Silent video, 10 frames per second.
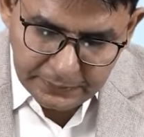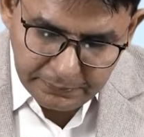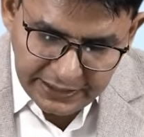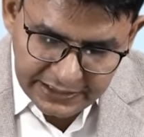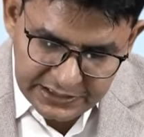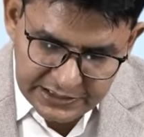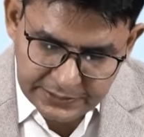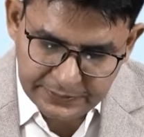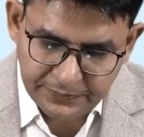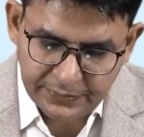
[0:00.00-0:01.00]

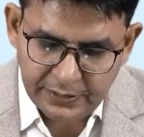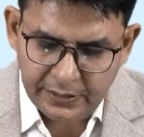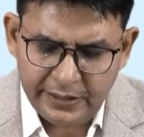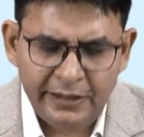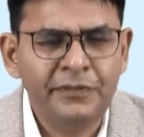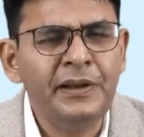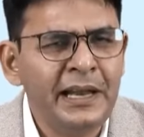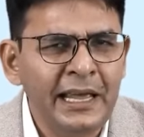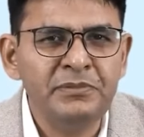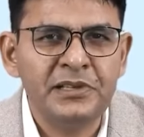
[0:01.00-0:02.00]
Means if we
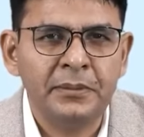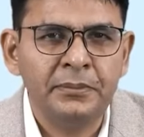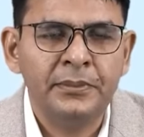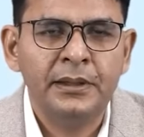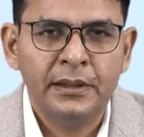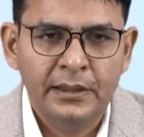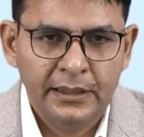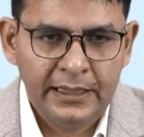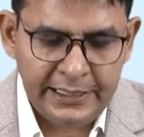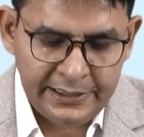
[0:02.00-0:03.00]
name some,
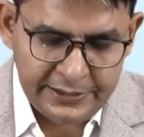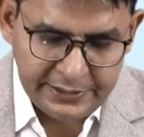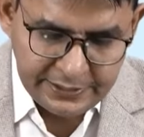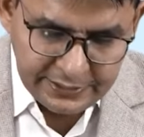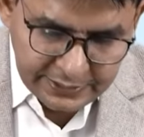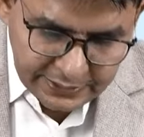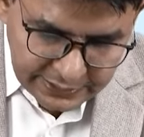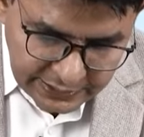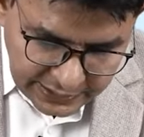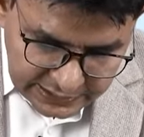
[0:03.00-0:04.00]
like
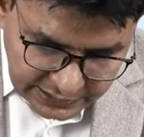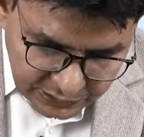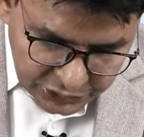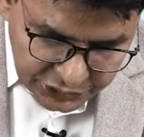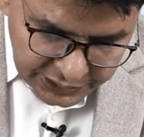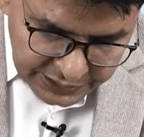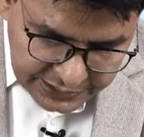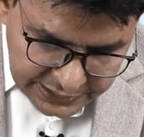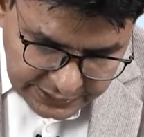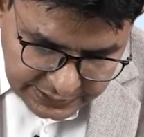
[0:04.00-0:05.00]
the recent question is